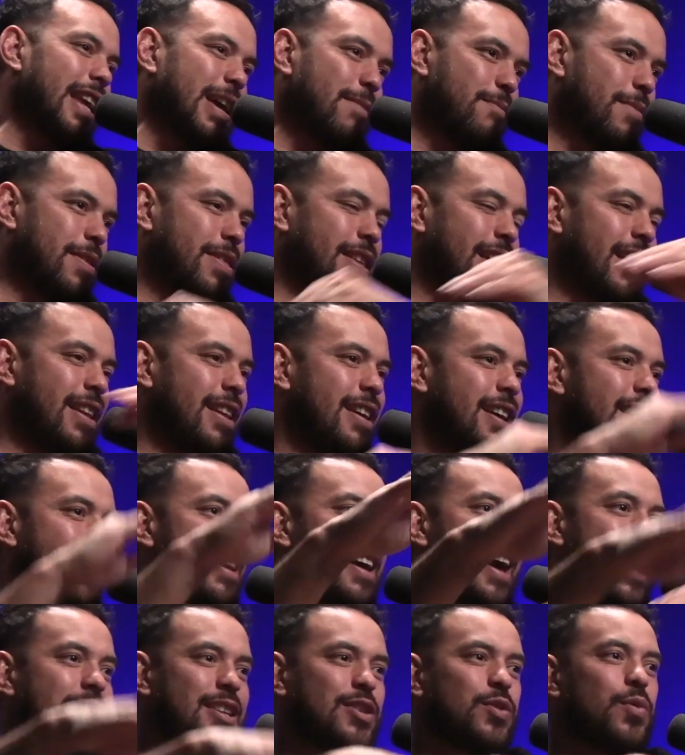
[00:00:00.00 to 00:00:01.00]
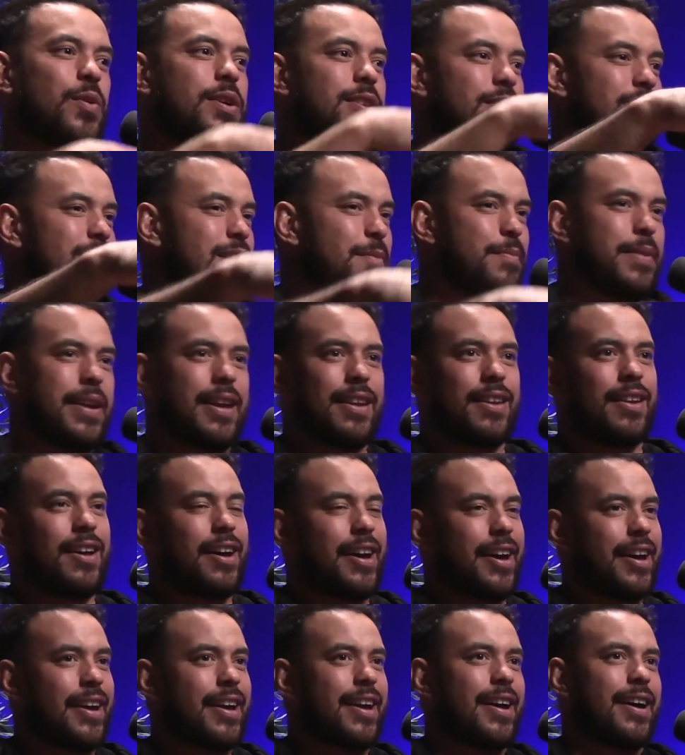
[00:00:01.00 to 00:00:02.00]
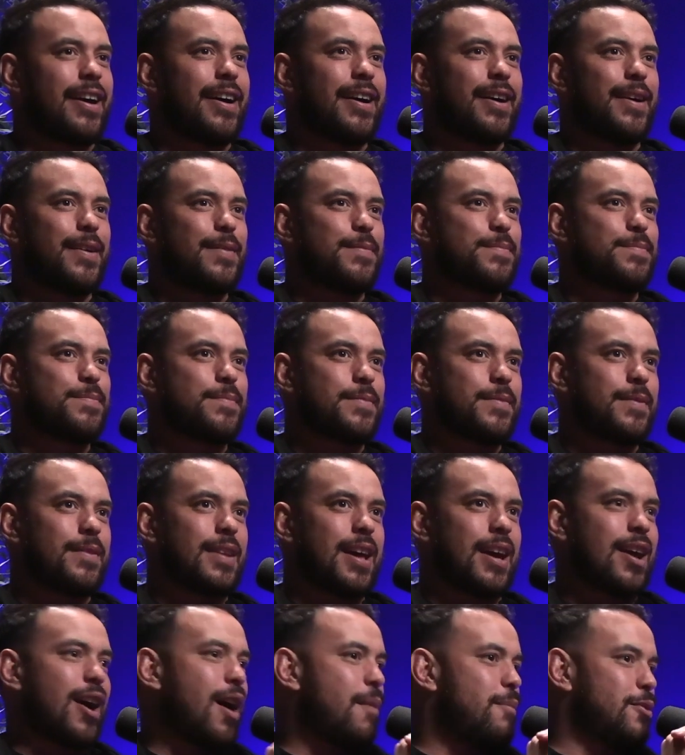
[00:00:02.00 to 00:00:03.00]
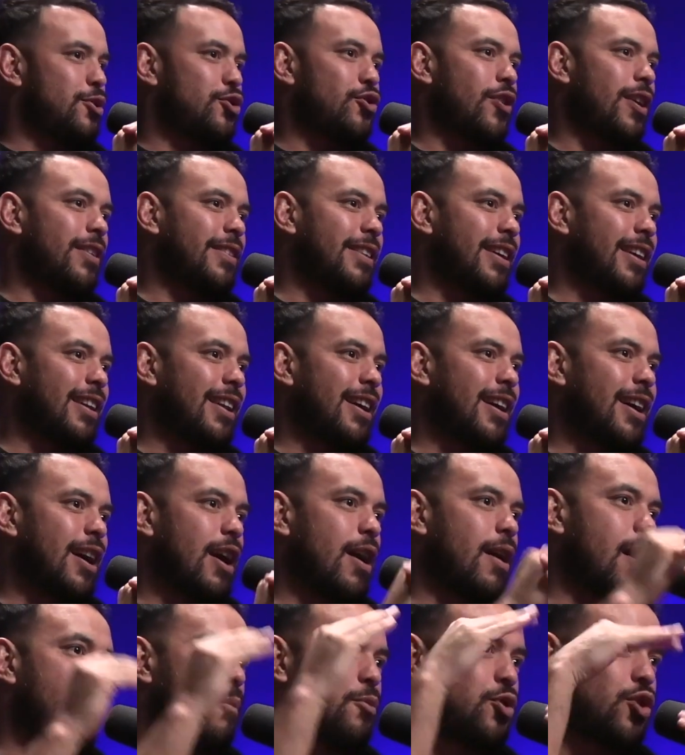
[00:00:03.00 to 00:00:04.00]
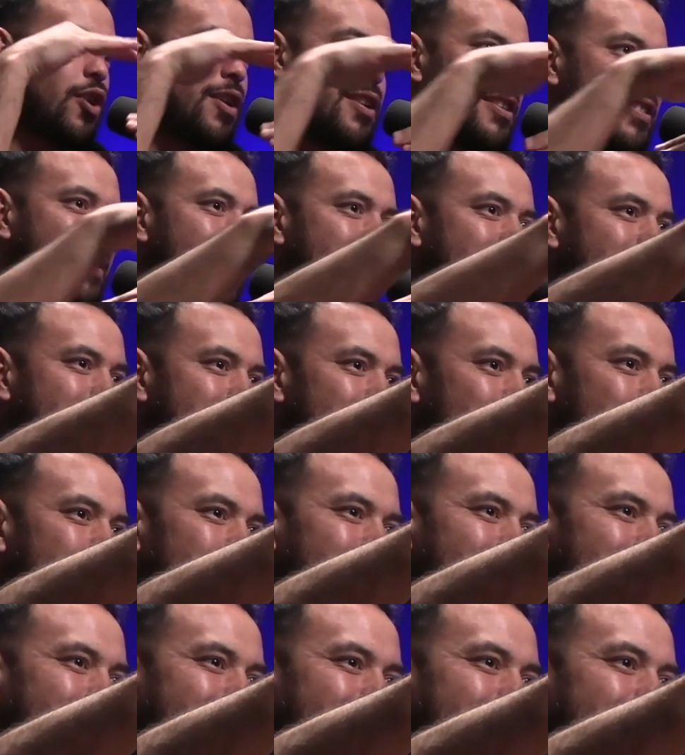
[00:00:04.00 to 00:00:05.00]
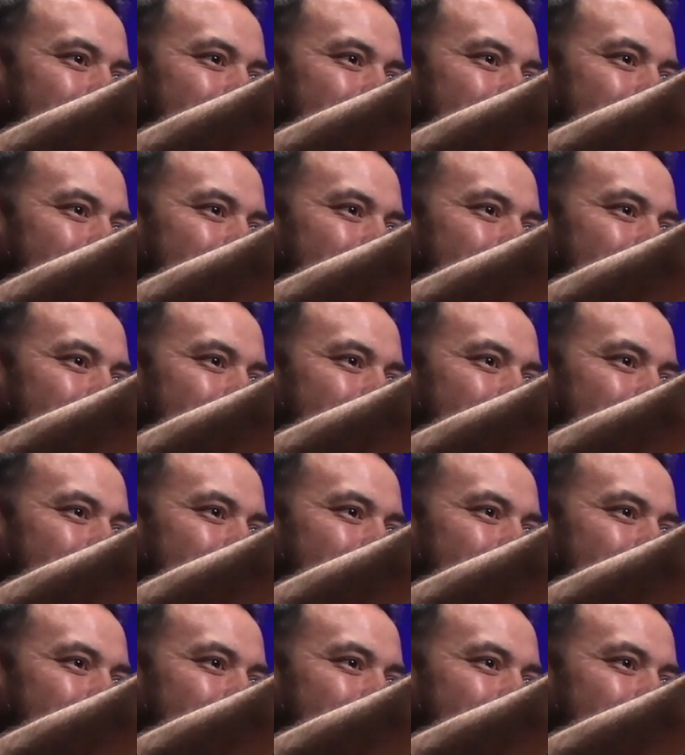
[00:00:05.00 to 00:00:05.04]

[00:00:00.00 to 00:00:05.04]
it, but then it's always going to be like I'm a drug dealer. I'm trying to sneak stuff into the